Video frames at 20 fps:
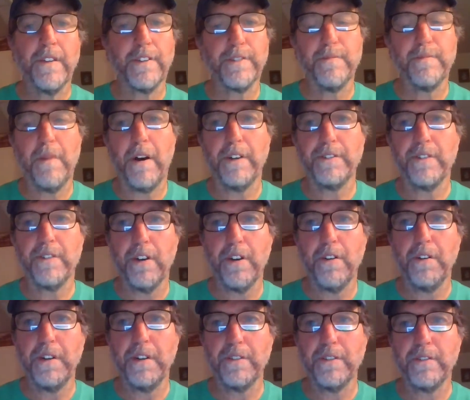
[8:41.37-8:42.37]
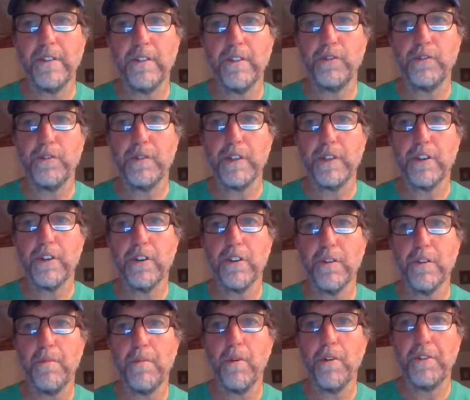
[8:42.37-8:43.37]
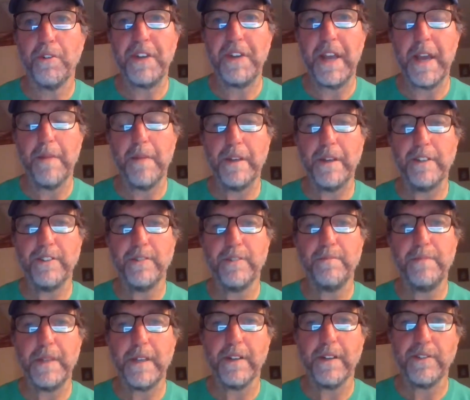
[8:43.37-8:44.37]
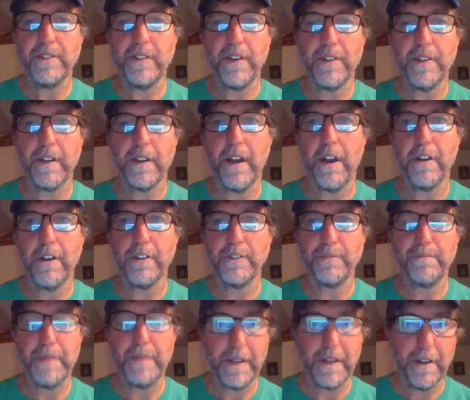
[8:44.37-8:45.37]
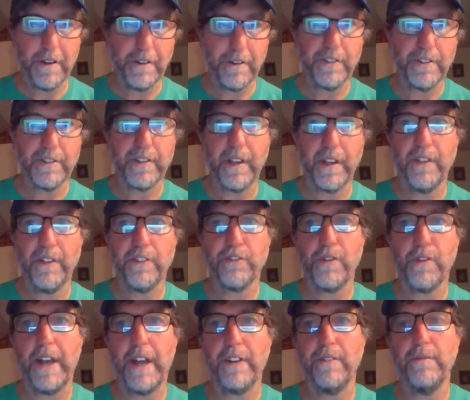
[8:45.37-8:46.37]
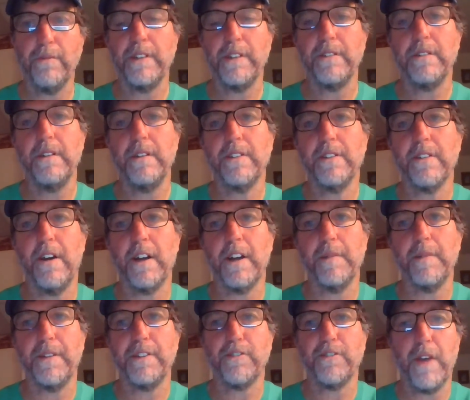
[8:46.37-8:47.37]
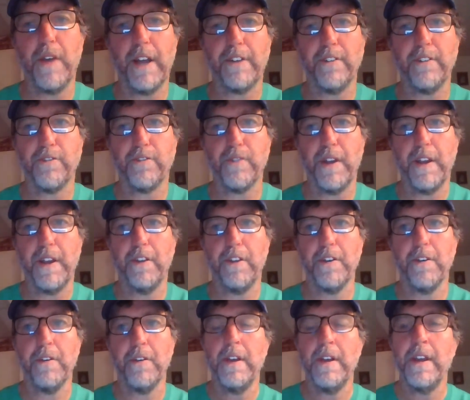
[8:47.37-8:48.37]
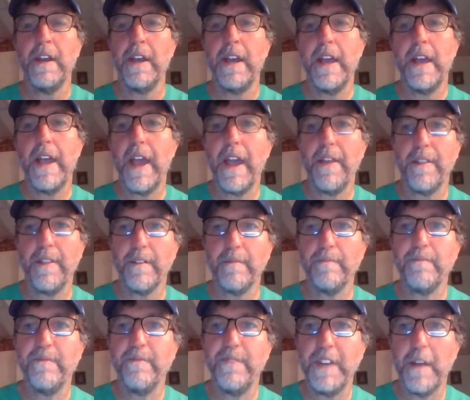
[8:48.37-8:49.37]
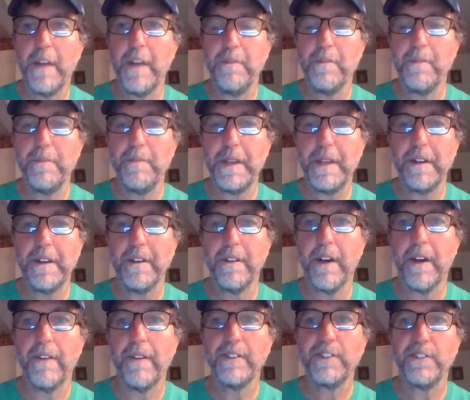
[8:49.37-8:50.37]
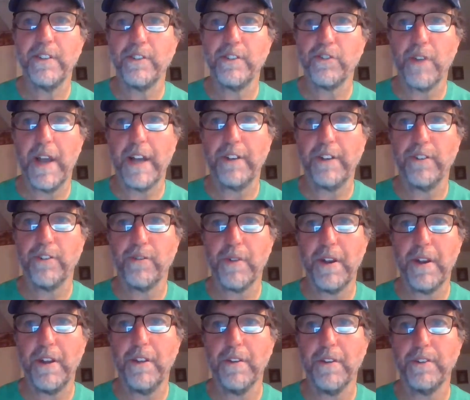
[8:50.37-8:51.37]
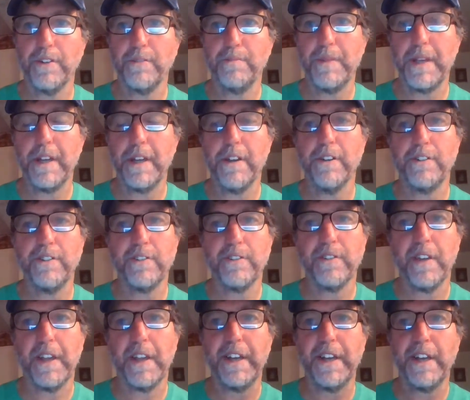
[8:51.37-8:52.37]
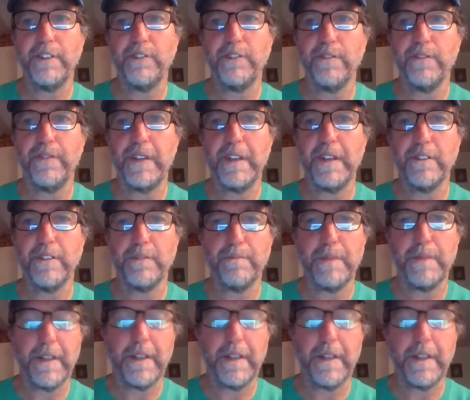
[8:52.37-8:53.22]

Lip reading: the small Toyota is going to incur more damage because the other car is bigger. Just like the tractor, you could talk about the tractor trailer and the VW Beetle. Obviously, the tractor trailer is bigger, just like an SUV is